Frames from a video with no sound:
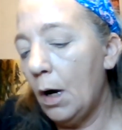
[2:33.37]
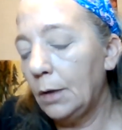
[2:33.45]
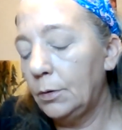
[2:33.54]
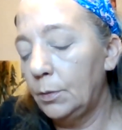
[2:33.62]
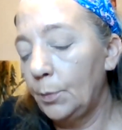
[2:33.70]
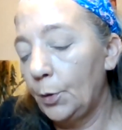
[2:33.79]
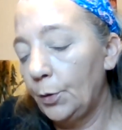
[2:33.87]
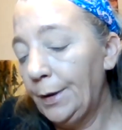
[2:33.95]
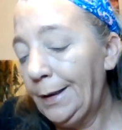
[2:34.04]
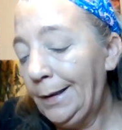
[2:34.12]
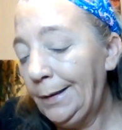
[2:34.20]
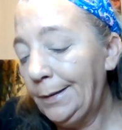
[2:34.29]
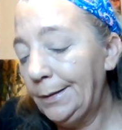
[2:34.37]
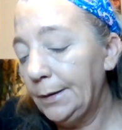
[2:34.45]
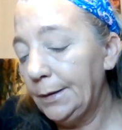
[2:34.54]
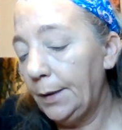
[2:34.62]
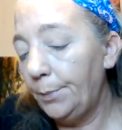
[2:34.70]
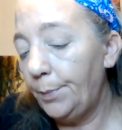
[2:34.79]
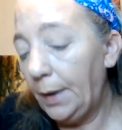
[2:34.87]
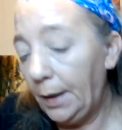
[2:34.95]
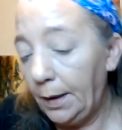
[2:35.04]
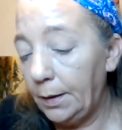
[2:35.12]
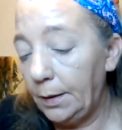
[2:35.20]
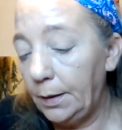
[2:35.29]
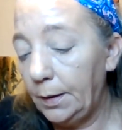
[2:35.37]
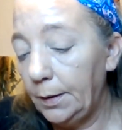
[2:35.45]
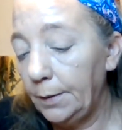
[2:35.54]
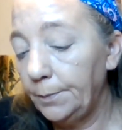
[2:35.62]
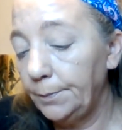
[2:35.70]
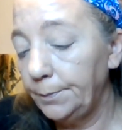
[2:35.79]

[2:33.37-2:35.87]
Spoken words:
aquamarine, and pink.